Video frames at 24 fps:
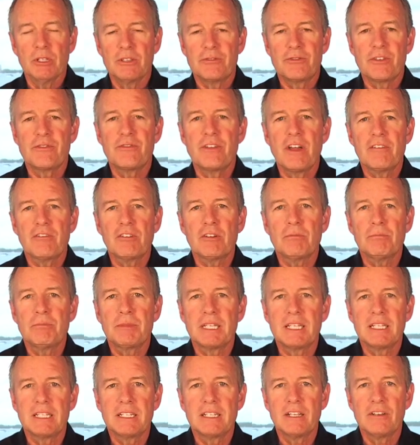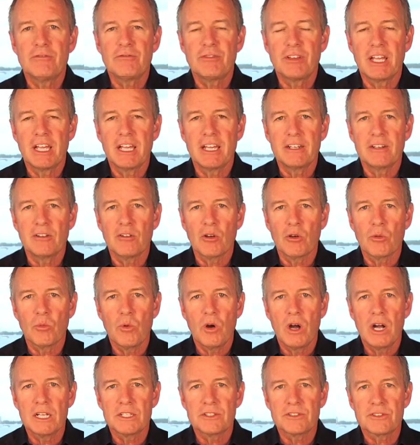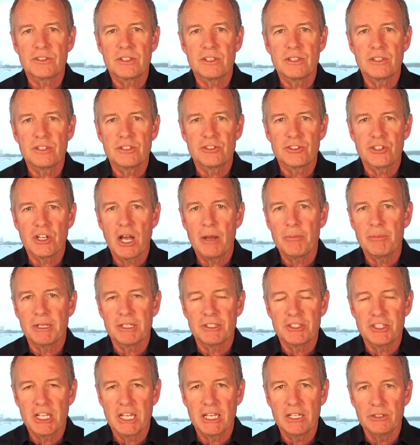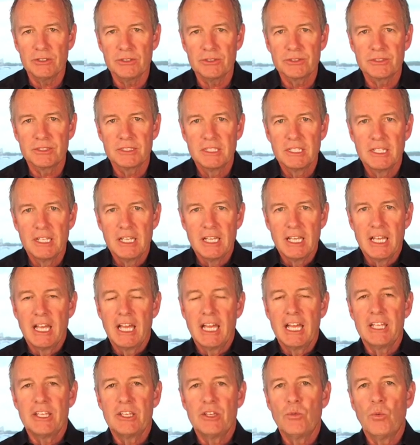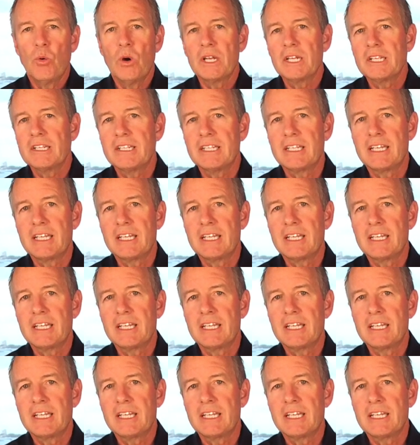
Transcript: If you've ever been a fan or watched the shopping channels and you wanted to